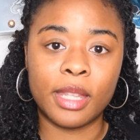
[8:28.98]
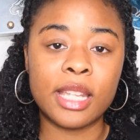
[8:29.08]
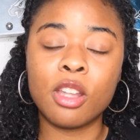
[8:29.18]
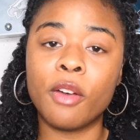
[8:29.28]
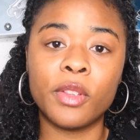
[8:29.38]

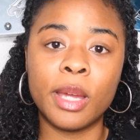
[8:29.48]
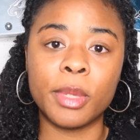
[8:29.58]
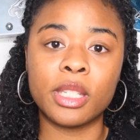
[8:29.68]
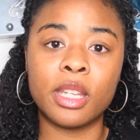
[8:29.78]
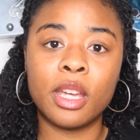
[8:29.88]
That's off
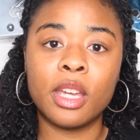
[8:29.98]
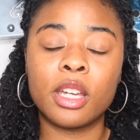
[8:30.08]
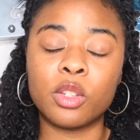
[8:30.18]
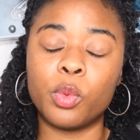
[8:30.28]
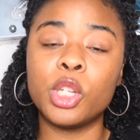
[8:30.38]
limits.
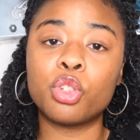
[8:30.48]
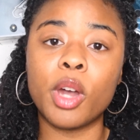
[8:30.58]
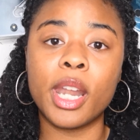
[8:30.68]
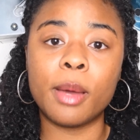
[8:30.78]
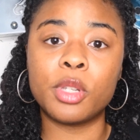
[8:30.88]
Because if we
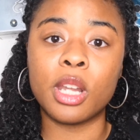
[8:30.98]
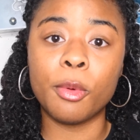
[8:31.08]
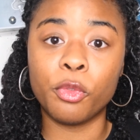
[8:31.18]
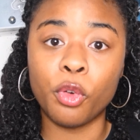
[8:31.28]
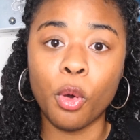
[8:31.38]
trade up to
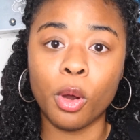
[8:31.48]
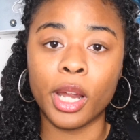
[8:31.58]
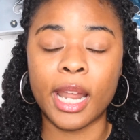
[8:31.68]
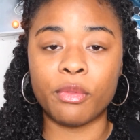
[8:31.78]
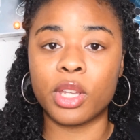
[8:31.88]
number
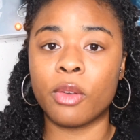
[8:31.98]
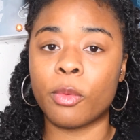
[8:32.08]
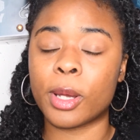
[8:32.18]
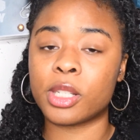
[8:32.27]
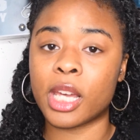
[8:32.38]
four and have to
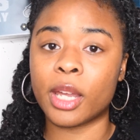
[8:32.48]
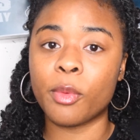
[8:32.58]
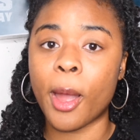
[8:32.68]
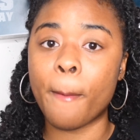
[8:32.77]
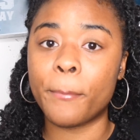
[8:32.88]
give up our
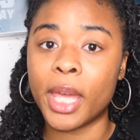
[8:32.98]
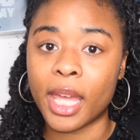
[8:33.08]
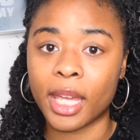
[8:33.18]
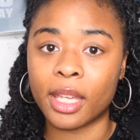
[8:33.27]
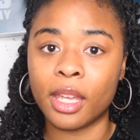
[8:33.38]
second round
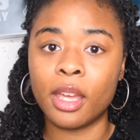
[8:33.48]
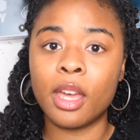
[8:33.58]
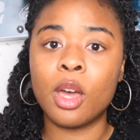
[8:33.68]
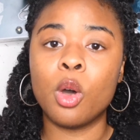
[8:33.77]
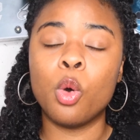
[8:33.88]
pick
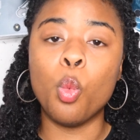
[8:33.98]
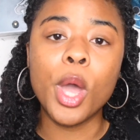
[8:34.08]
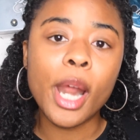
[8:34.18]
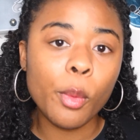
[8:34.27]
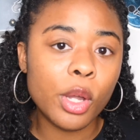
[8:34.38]

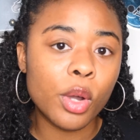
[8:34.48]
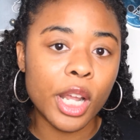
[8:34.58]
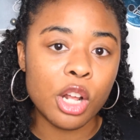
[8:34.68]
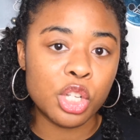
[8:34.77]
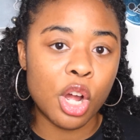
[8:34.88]
when are we going
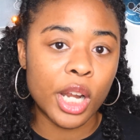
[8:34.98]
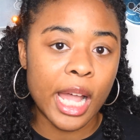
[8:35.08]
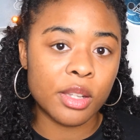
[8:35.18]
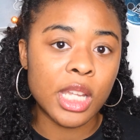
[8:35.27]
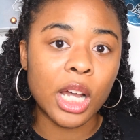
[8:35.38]
to get our
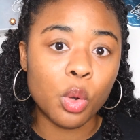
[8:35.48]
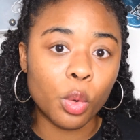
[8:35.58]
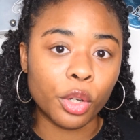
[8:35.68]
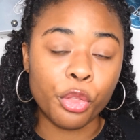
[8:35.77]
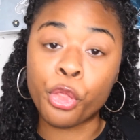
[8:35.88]
starting outside
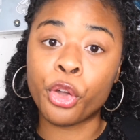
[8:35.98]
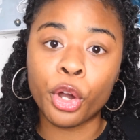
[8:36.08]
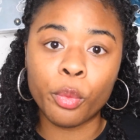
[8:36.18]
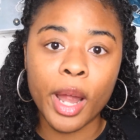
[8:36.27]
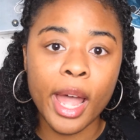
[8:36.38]
corner? The
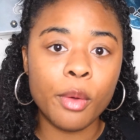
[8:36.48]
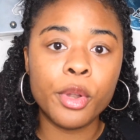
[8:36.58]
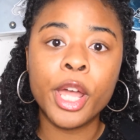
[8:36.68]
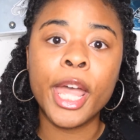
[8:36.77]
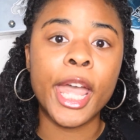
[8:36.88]
third
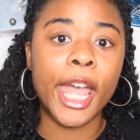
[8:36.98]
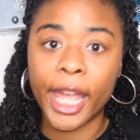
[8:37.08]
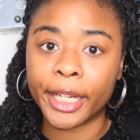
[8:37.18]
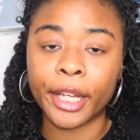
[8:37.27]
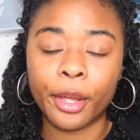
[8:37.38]
round?
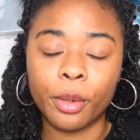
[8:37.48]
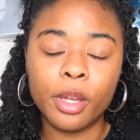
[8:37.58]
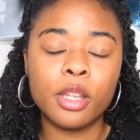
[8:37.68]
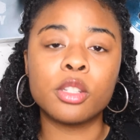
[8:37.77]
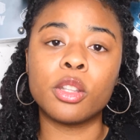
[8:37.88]
Heck no.
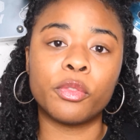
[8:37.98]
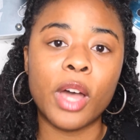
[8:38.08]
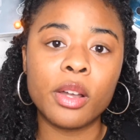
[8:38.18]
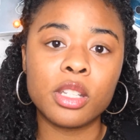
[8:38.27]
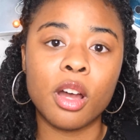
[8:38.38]
So the
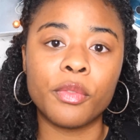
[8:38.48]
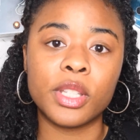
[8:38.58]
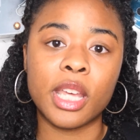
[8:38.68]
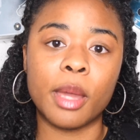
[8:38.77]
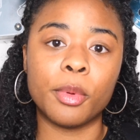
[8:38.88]
Falcons are
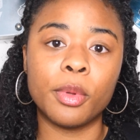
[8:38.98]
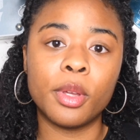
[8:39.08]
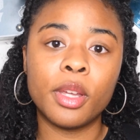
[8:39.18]
off the table.